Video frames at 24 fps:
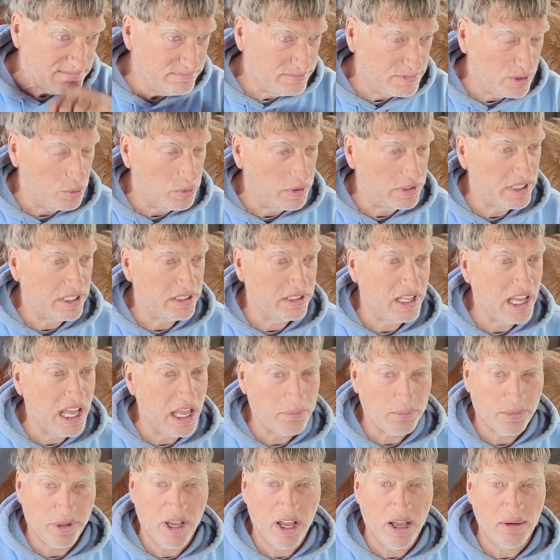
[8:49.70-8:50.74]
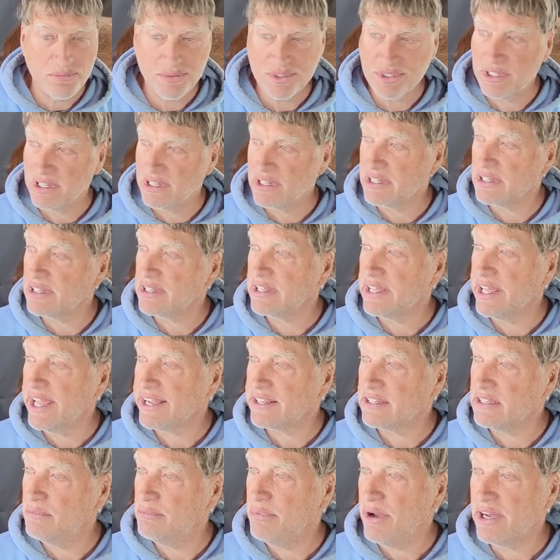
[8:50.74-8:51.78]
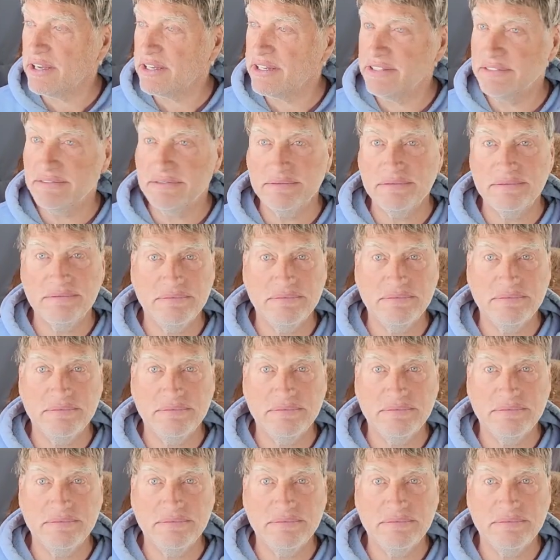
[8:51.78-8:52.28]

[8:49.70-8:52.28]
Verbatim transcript: But when the time comes to kick the bucket,